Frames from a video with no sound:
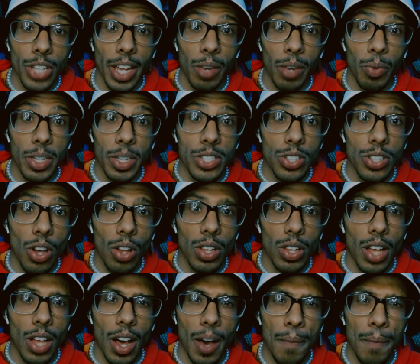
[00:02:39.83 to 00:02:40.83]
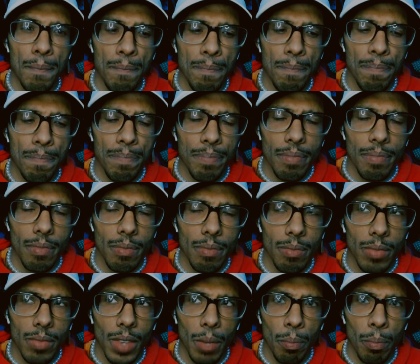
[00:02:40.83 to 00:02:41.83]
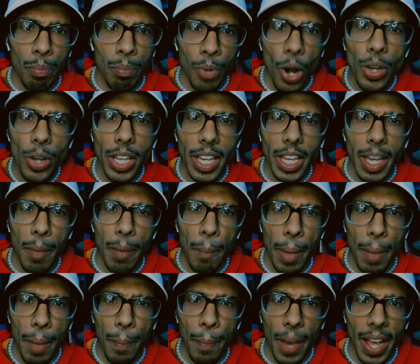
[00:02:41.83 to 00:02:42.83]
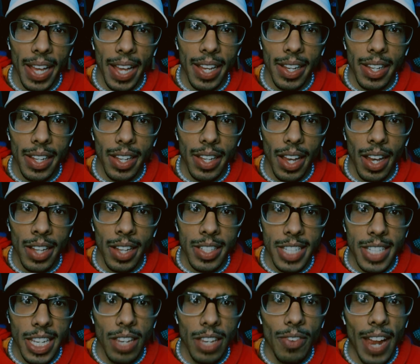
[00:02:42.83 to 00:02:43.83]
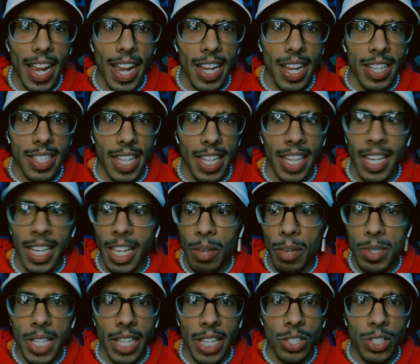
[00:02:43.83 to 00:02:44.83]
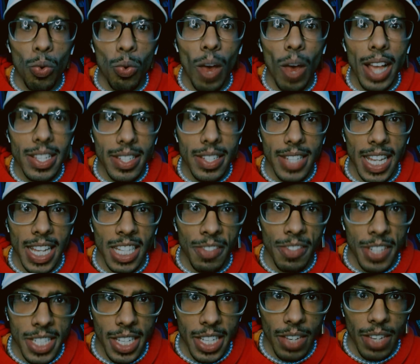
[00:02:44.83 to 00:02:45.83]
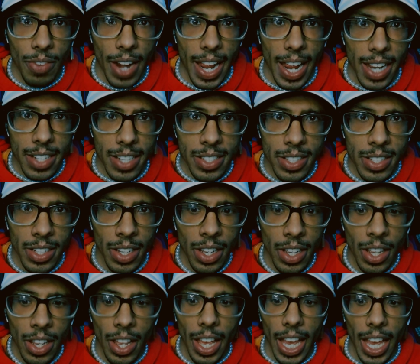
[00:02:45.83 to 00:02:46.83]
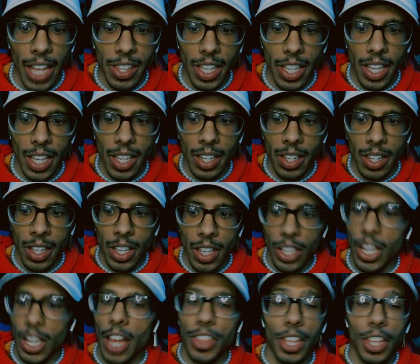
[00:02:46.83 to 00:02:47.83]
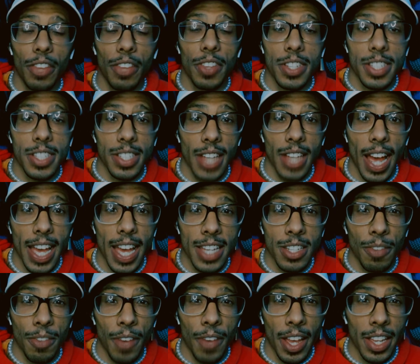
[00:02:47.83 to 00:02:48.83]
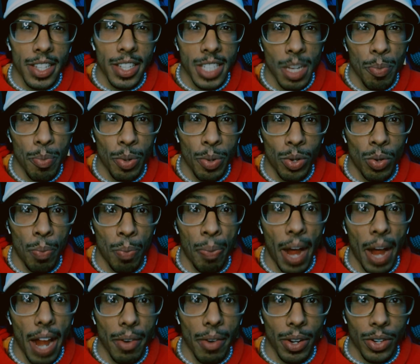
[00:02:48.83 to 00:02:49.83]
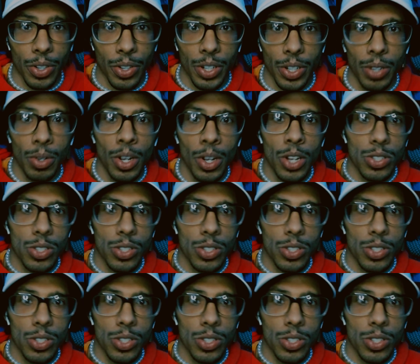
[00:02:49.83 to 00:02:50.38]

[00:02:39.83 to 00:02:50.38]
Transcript: Like we saw um Broggy get bit by a, a T-Rex and he was like twice the size of a T-Rex. And then you gotta think of the size of like a typical pirate crew.